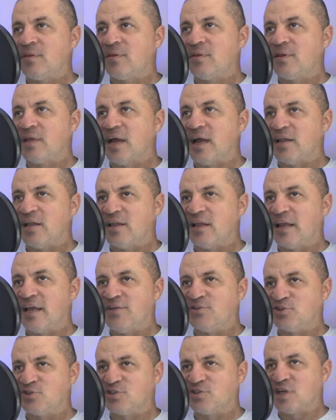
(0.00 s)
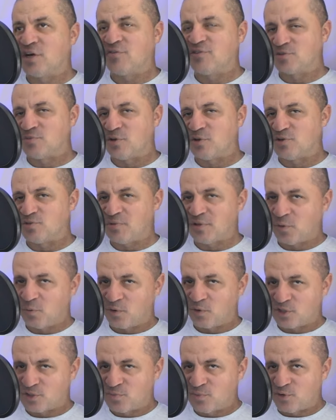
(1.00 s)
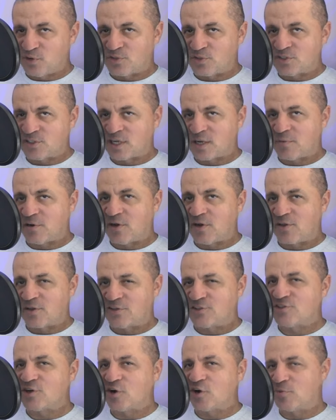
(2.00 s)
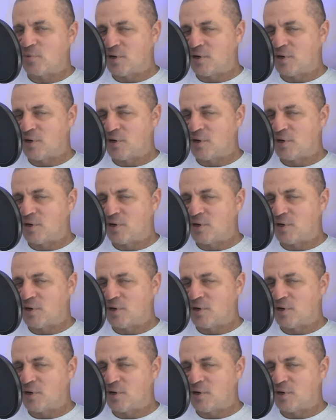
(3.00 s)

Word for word: the Alan Angel stuff is supposed to be the worst produced segment on the show,